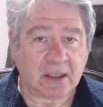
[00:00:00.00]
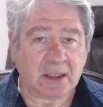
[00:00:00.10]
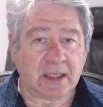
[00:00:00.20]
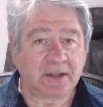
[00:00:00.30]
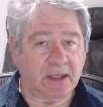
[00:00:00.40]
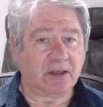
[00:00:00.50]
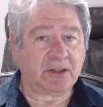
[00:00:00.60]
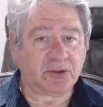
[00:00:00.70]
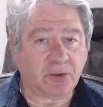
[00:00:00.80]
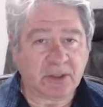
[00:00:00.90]
In there I
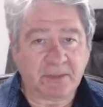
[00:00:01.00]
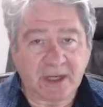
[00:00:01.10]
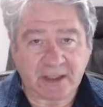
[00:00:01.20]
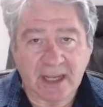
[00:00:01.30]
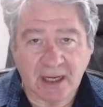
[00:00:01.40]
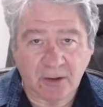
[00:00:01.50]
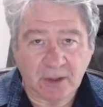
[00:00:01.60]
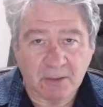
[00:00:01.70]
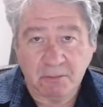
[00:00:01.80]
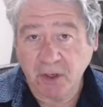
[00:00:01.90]
talked about how
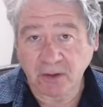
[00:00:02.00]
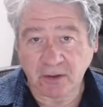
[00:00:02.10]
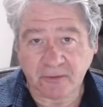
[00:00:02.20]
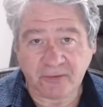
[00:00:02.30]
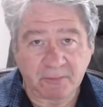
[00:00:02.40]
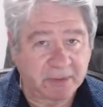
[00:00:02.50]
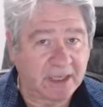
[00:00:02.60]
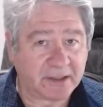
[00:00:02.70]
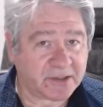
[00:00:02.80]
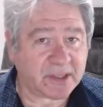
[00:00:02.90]
a model of a
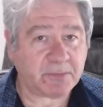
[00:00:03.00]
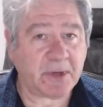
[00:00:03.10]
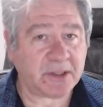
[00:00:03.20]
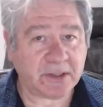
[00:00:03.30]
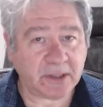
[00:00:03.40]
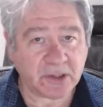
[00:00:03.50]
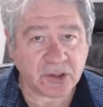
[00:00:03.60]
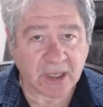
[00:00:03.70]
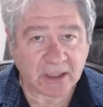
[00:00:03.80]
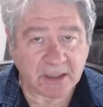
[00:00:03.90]
plane suspended in
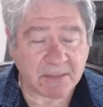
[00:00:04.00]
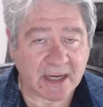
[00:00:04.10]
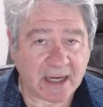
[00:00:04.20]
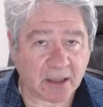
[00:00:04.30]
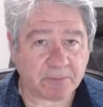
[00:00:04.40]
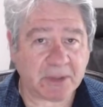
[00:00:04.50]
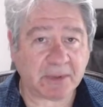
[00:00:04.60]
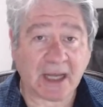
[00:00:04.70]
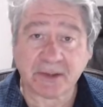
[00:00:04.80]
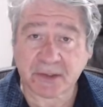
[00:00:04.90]
jelly may help
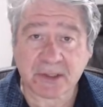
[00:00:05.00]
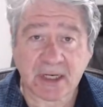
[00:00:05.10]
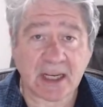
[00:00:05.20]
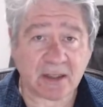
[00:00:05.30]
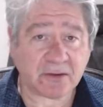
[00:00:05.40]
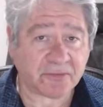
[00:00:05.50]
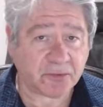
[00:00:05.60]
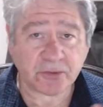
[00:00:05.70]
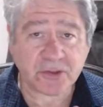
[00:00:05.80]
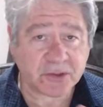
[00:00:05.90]
people understand the
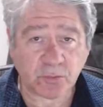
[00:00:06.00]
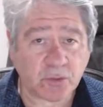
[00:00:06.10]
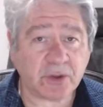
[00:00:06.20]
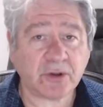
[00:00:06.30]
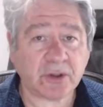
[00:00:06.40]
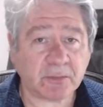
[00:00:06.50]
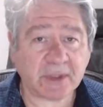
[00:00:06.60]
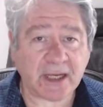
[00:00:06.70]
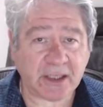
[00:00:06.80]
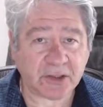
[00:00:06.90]
forces at work on a
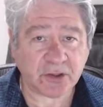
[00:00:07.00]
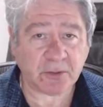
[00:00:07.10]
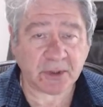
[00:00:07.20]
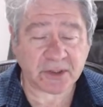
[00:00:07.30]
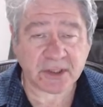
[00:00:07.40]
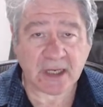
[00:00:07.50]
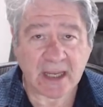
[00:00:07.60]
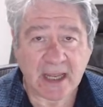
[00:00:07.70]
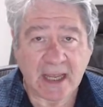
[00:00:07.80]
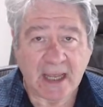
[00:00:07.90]
plane in turbulence,
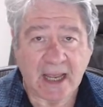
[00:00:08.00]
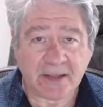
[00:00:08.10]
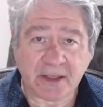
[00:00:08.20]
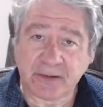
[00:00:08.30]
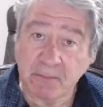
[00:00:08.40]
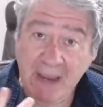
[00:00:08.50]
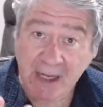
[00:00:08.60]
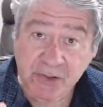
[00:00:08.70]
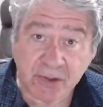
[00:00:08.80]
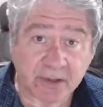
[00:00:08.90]
and that the
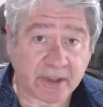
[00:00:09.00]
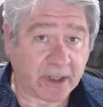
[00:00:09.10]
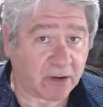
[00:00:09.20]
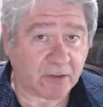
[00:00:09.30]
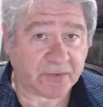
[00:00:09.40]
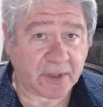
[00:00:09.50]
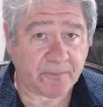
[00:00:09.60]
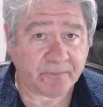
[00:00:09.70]
mantra that I offer,